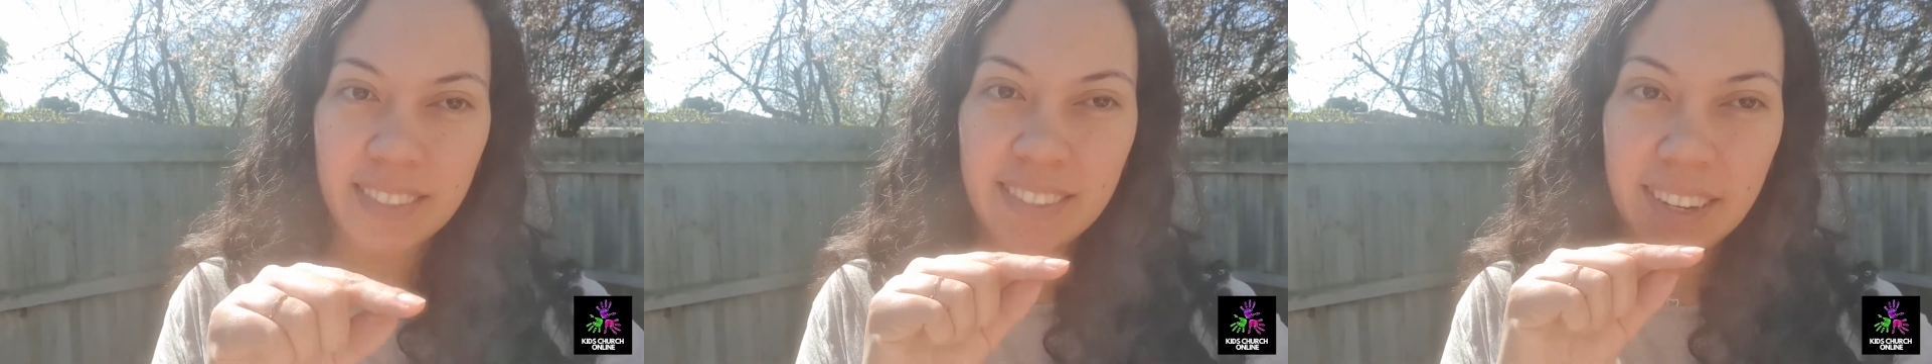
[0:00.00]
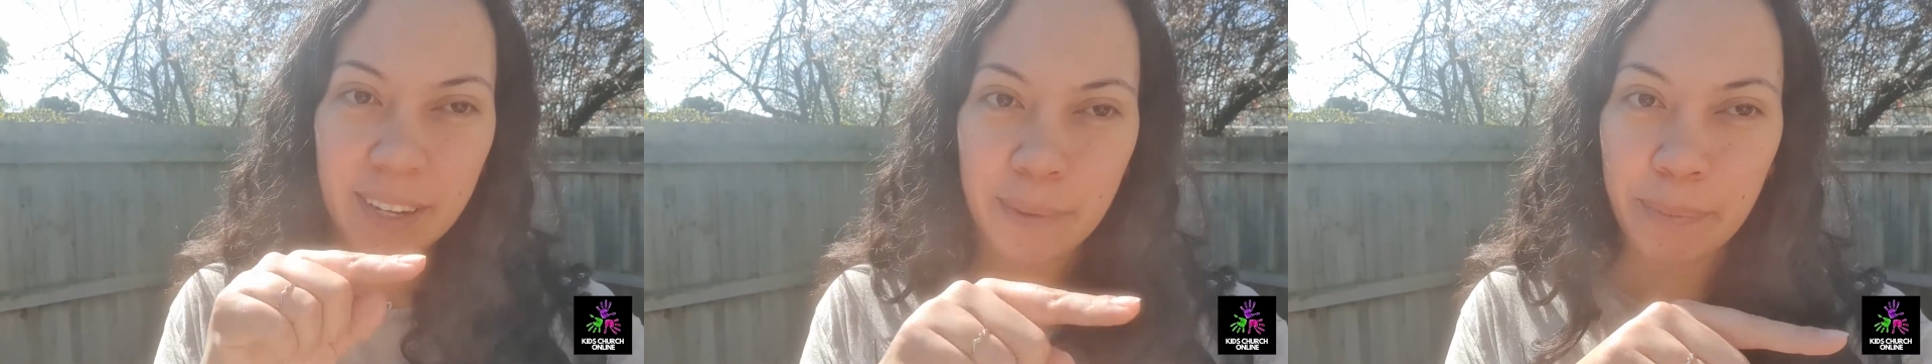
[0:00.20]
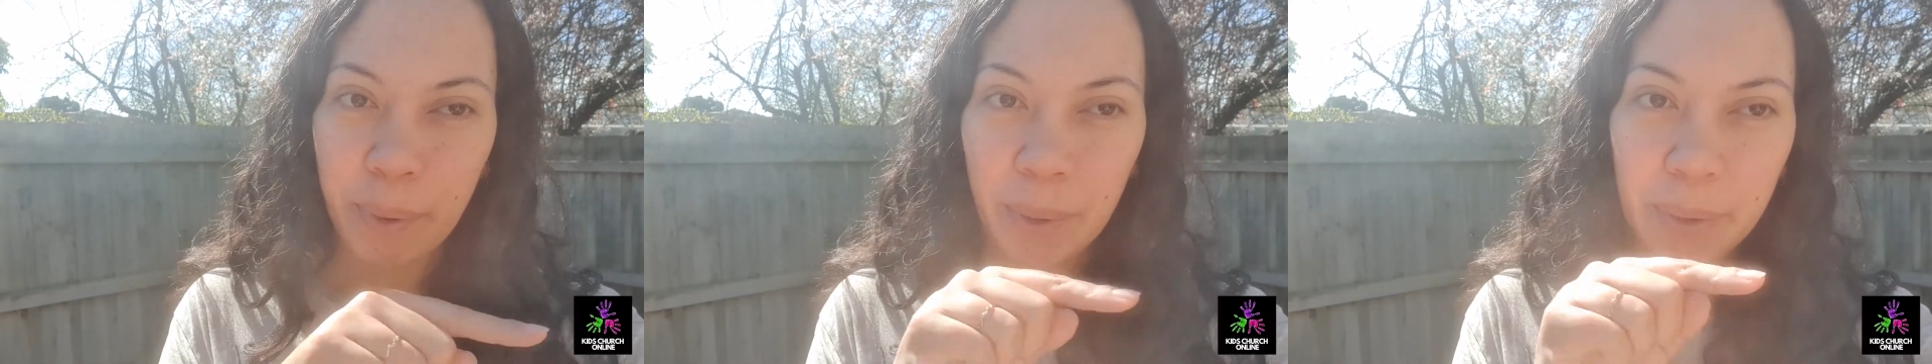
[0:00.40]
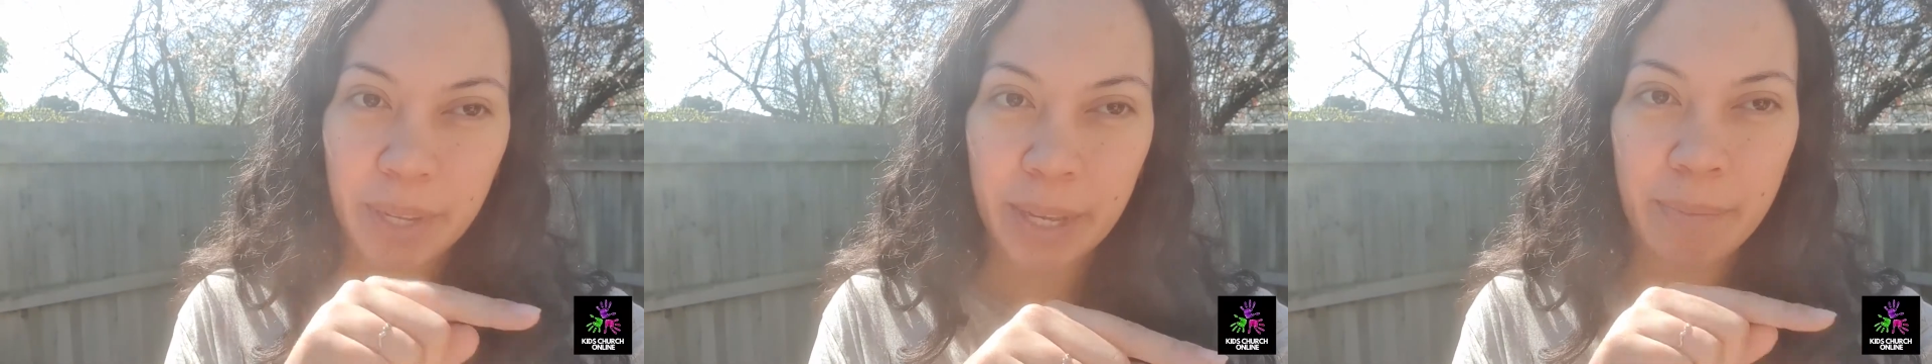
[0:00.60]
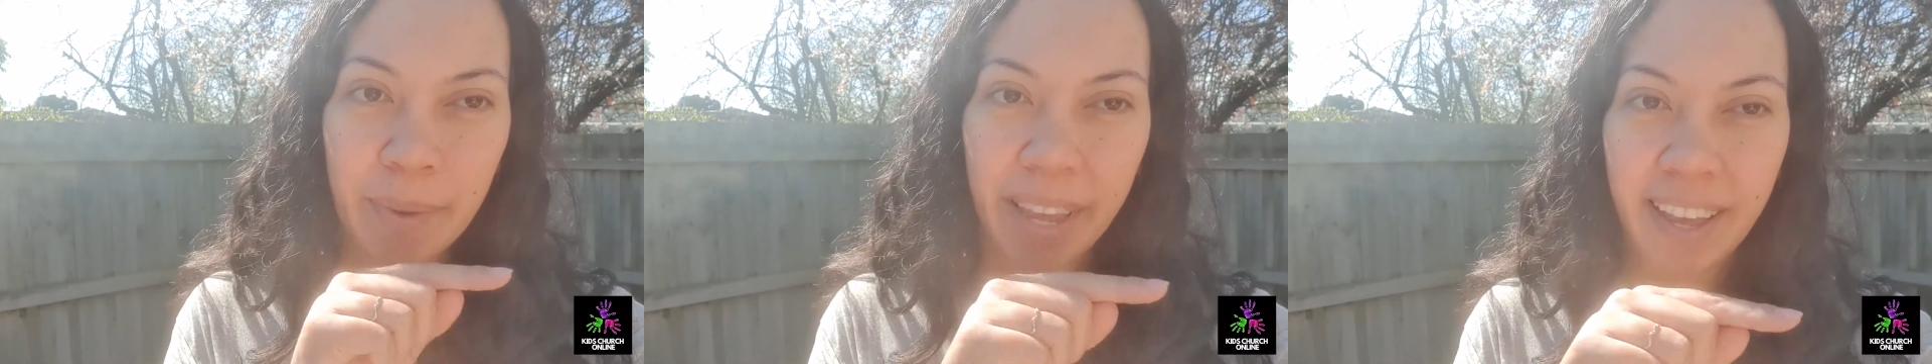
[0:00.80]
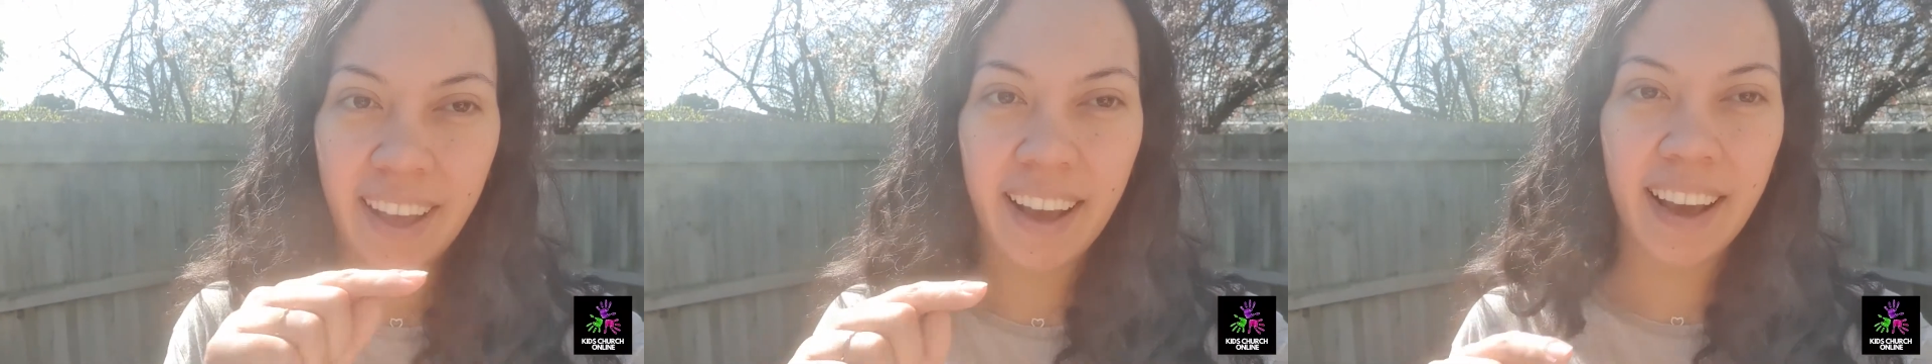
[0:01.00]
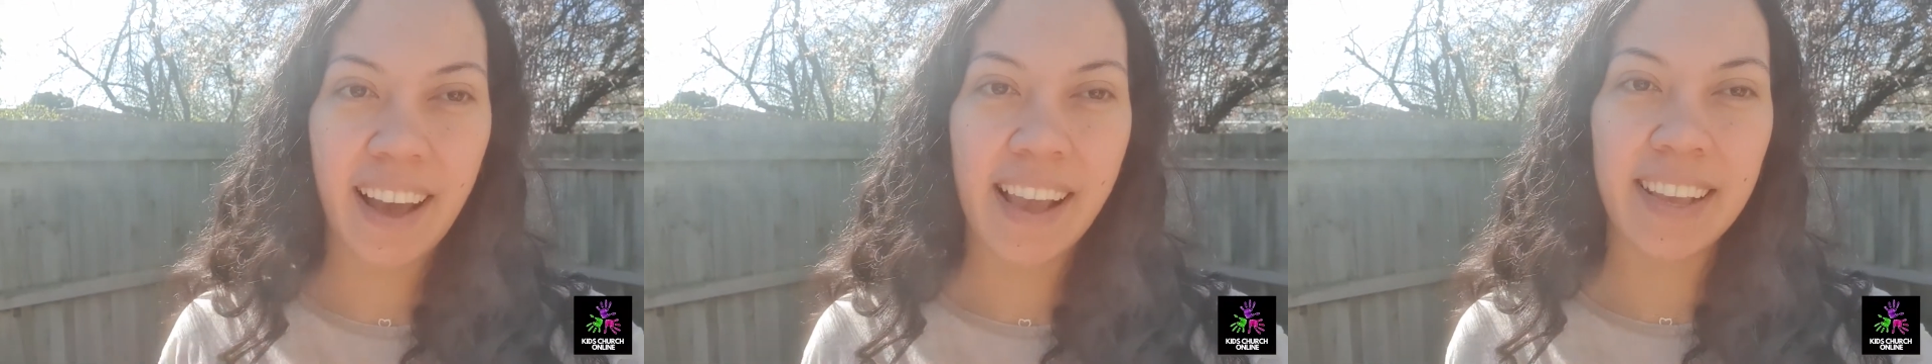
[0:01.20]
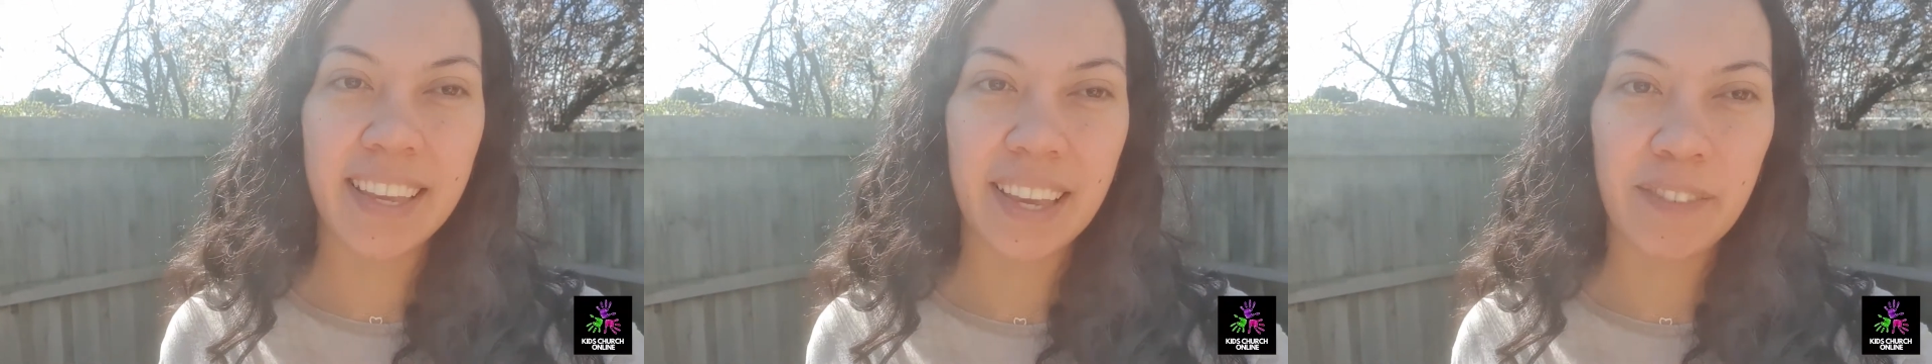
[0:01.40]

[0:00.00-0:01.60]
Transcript: started poking my heart,